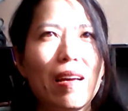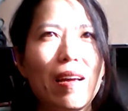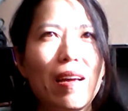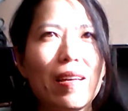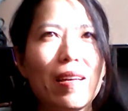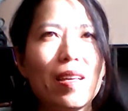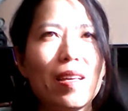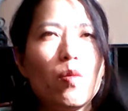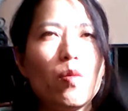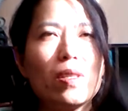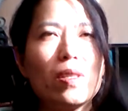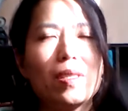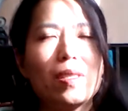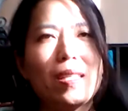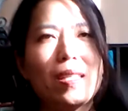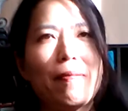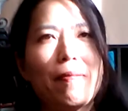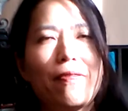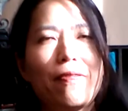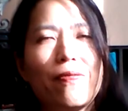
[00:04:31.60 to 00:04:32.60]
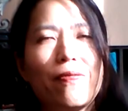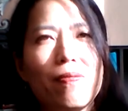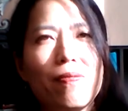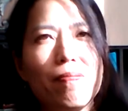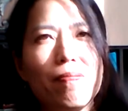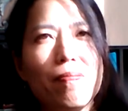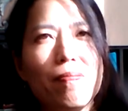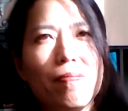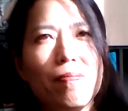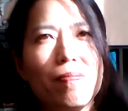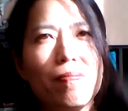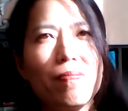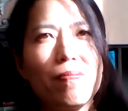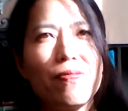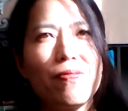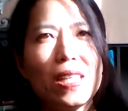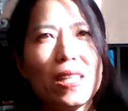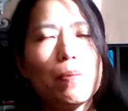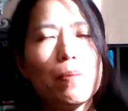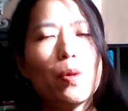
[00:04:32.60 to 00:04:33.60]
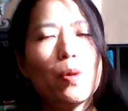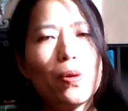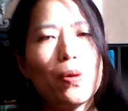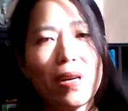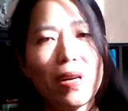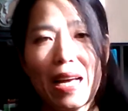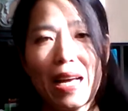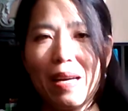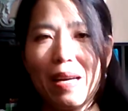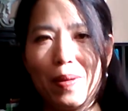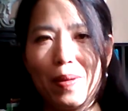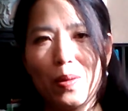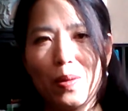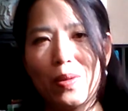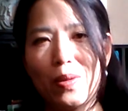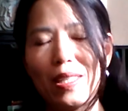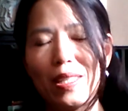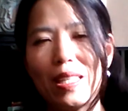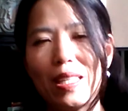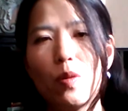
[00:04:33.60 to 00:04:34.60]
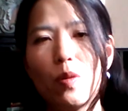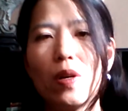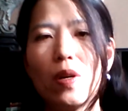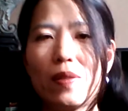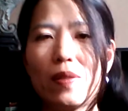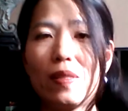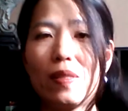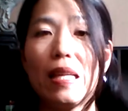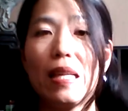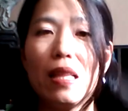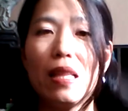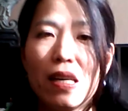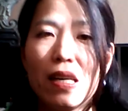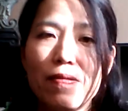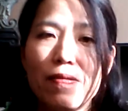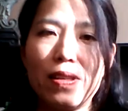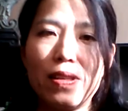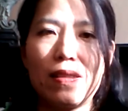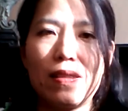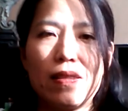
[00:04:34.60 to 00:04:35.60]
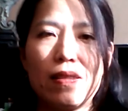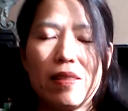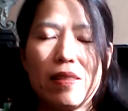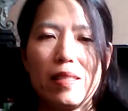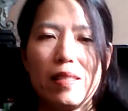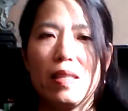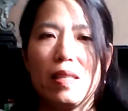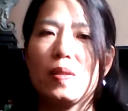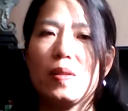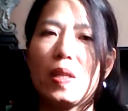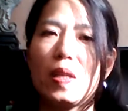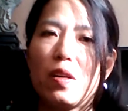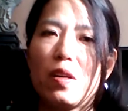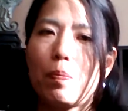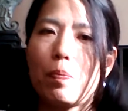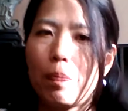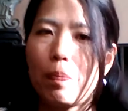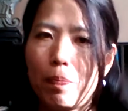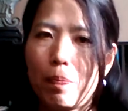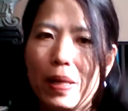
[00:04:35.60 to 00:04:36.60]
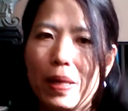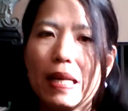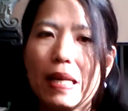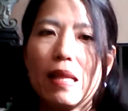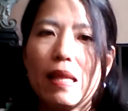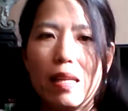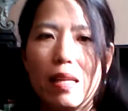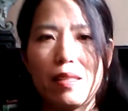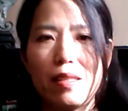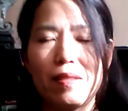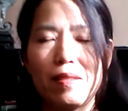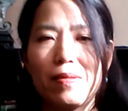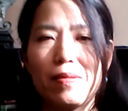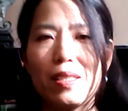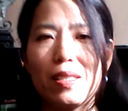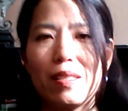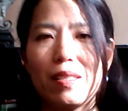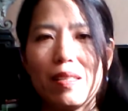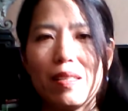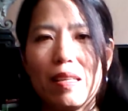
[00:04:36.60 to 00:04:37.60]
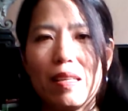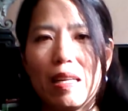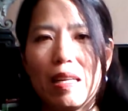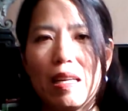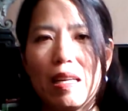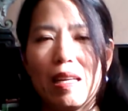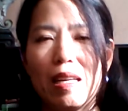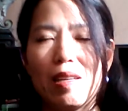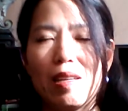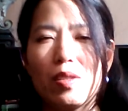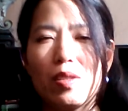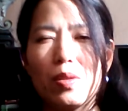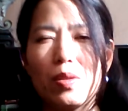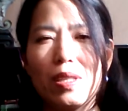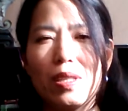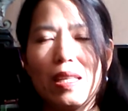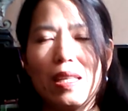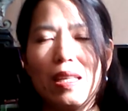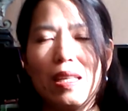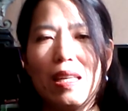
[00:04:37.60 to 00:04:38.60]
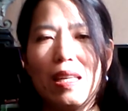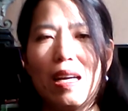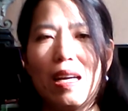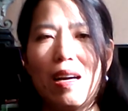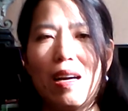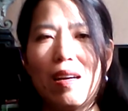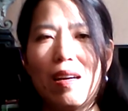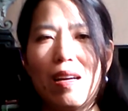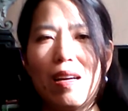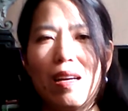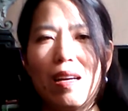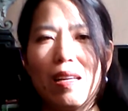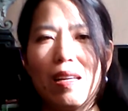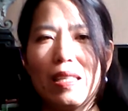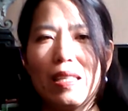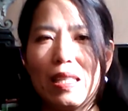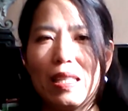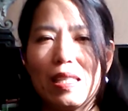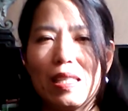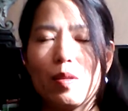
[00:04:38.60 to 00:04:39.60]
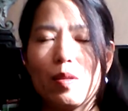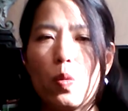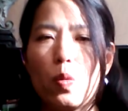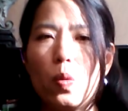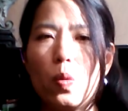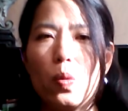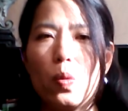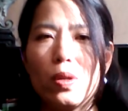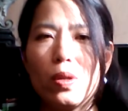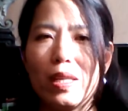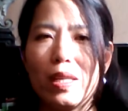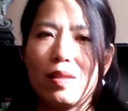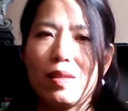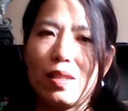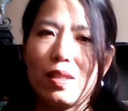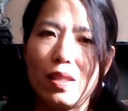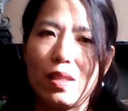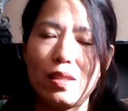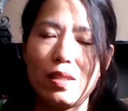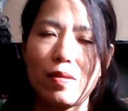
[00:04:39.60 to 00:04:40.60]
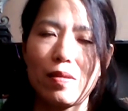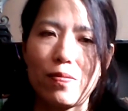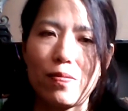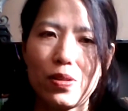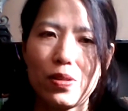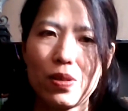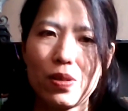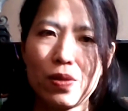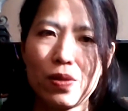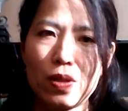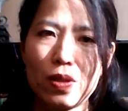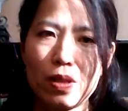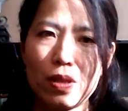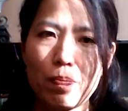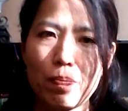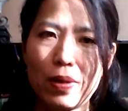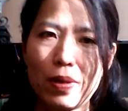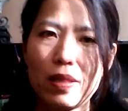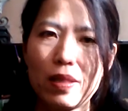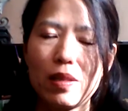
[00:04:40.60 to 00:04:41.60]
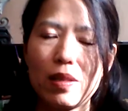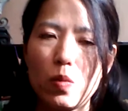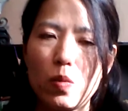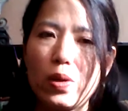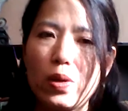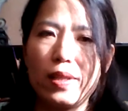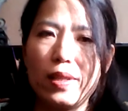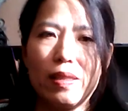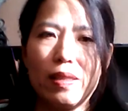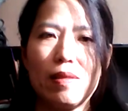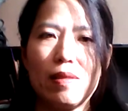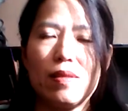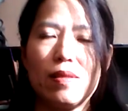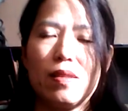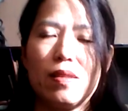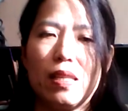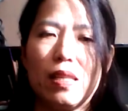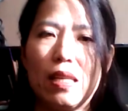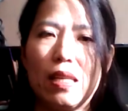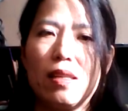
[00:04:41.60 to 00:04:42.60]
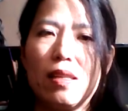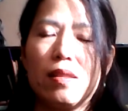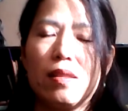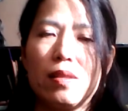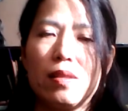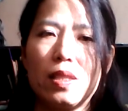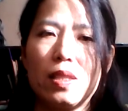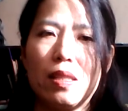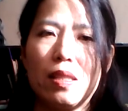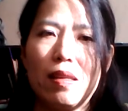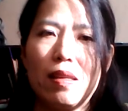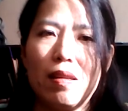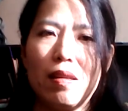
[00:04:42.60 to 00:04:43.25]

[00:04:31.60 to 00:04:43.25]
and he was feeling more happy when he was loving instead of being loved. So that's his first big awareness, is